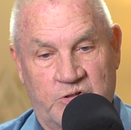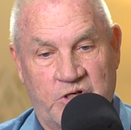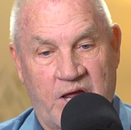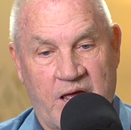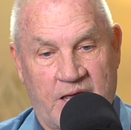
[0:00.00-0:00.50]

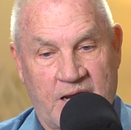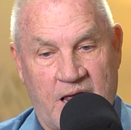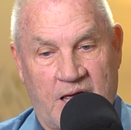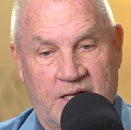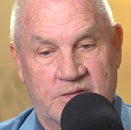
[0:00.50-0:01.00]
she had
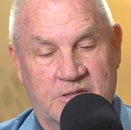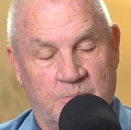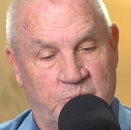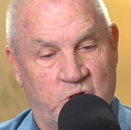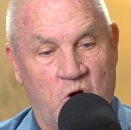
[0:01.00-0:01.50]
had
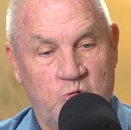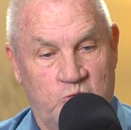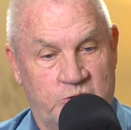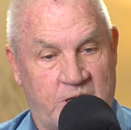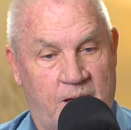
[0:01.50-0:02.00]
some
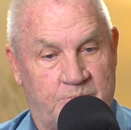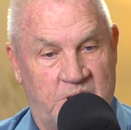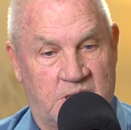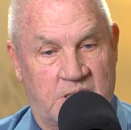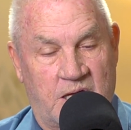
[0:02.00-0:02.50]
toes
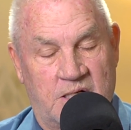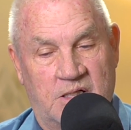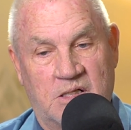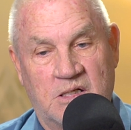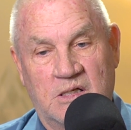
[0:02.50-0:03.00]

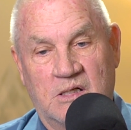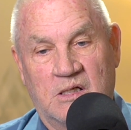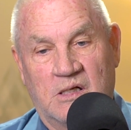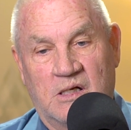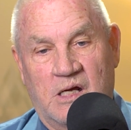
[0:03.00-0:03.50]
amputated.
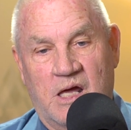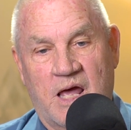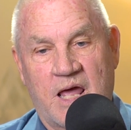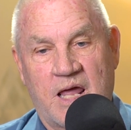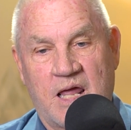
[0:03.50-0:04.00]

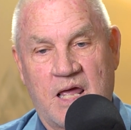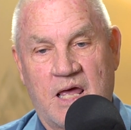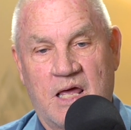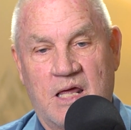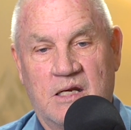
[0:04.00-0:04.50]

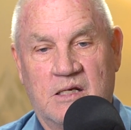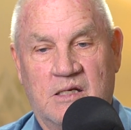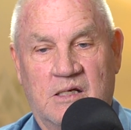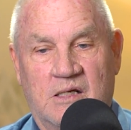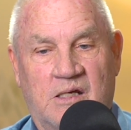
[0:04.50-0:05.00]

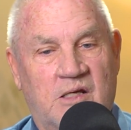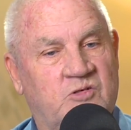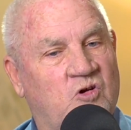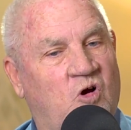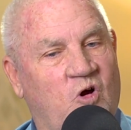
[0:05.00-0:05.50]
And
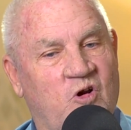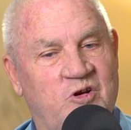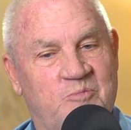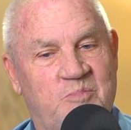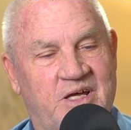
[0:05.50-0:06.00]
it's
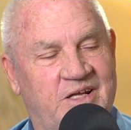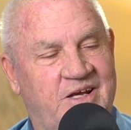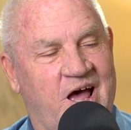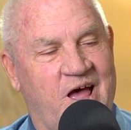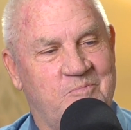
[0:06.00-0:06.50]
hard to be a
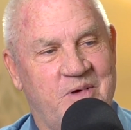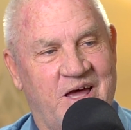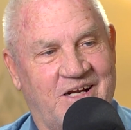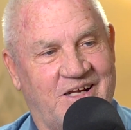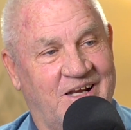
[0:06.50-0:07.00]

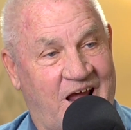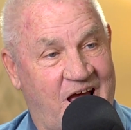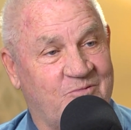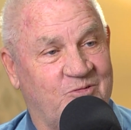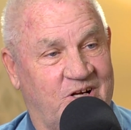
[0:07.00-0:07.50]
diabetic in
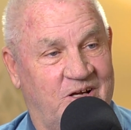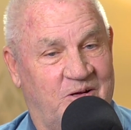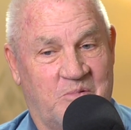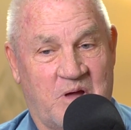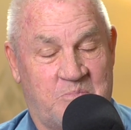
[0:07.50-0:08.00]

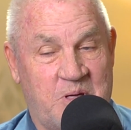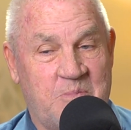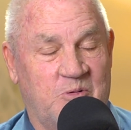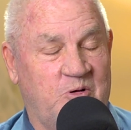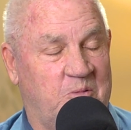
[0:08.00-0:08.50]
Africa. Uh,
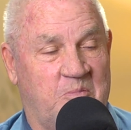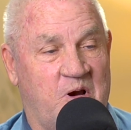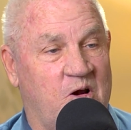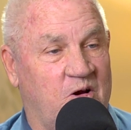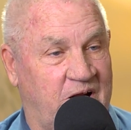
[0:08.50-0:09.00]
people in
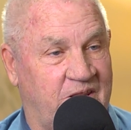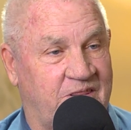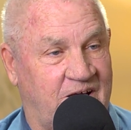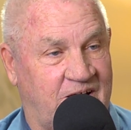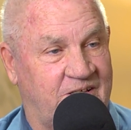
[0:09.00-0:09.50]
America
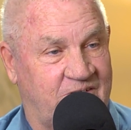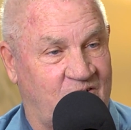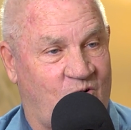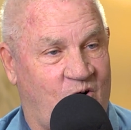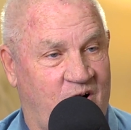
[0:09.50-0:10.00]
think it's
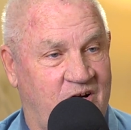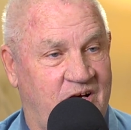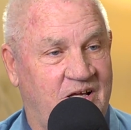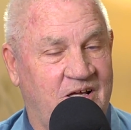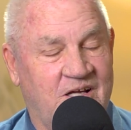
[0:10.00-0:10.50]
hard.